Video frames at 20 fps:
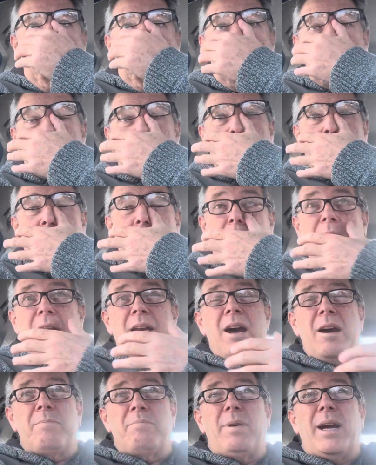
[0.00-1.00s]
I said,
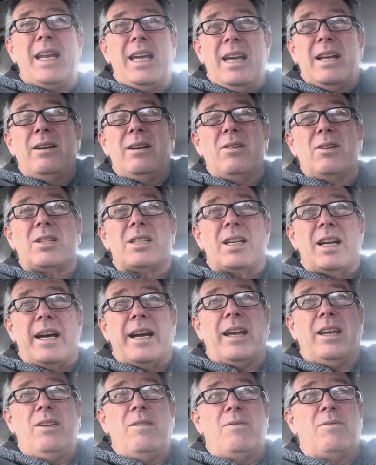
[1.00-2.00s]
"But no, buddy, it looks
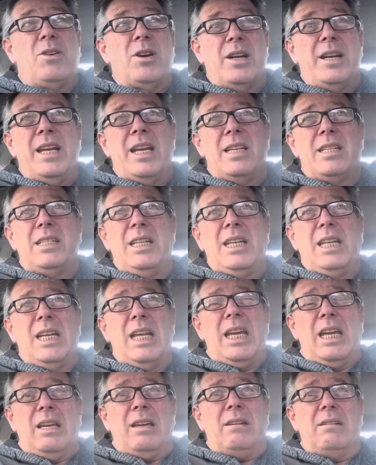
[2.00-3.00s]
like you've got an
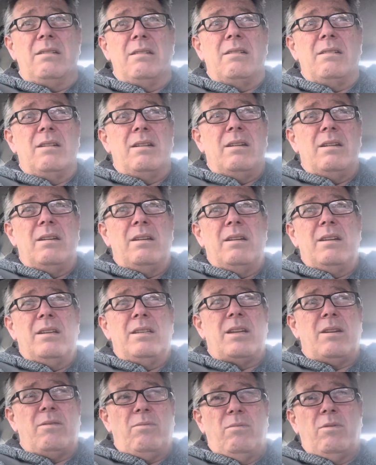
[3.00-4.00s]
STD.
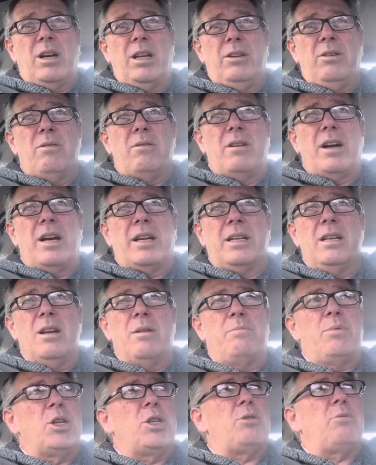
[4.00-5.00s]
So while you were out in
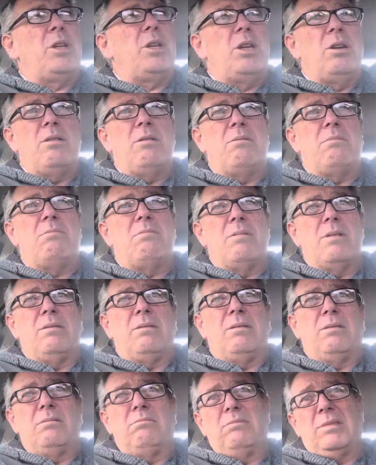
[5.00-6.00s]
the bush, were you
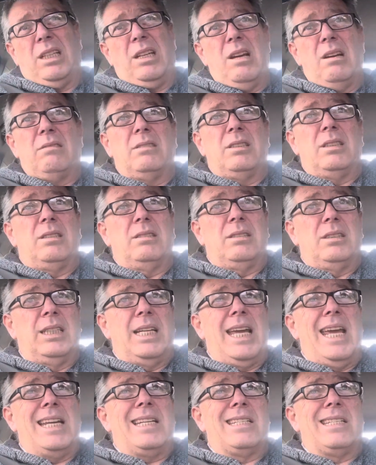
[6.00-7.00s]
know,
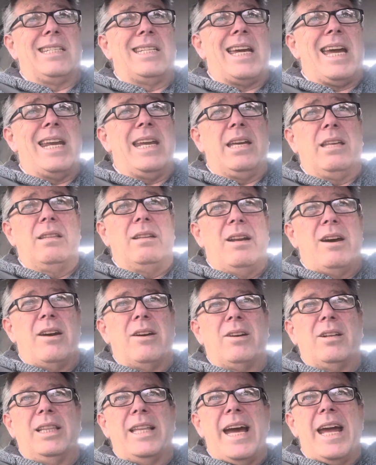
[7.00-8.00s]
entertaining the
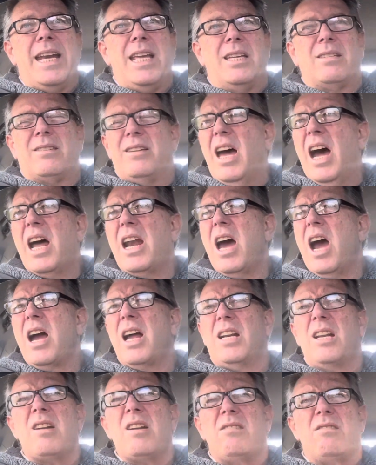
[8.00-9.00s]
local ladies?" No,
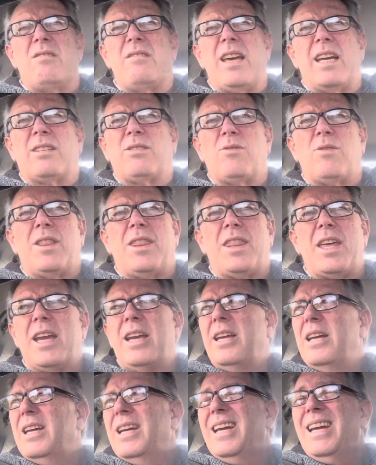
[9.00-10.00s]
don't do that sort of
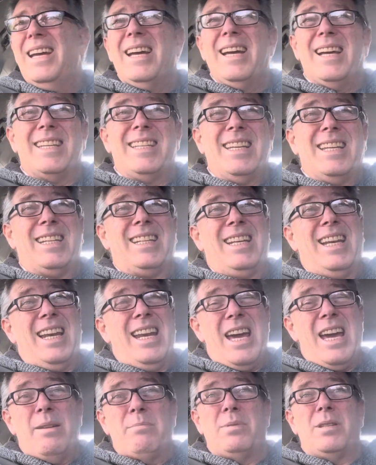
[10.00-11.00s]
thing." I said,
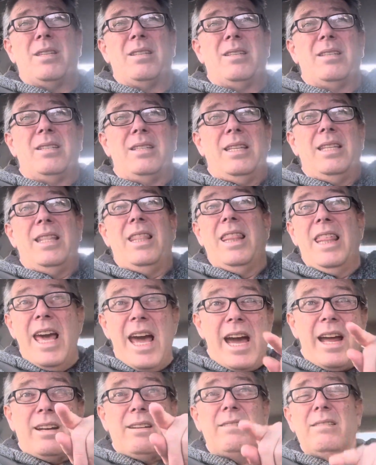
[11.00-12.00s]
"Labs,
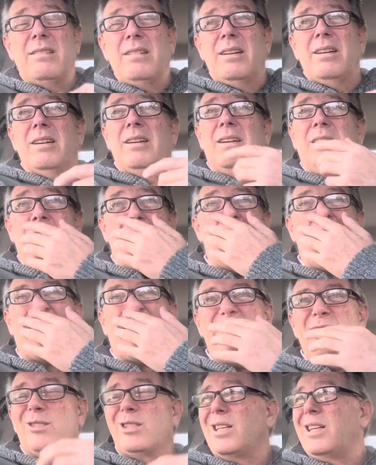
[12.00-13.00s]
that
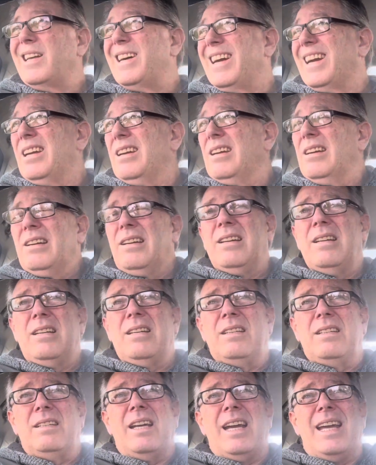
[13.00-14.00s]
looks like
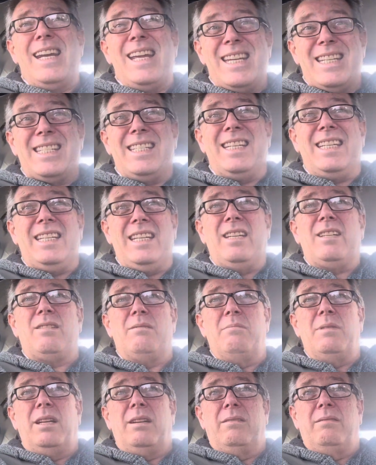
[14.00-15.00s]
an STD
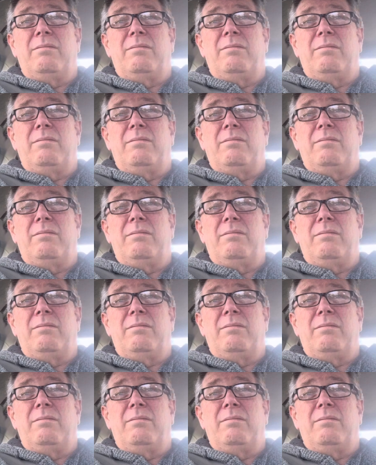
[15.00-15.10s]
to me.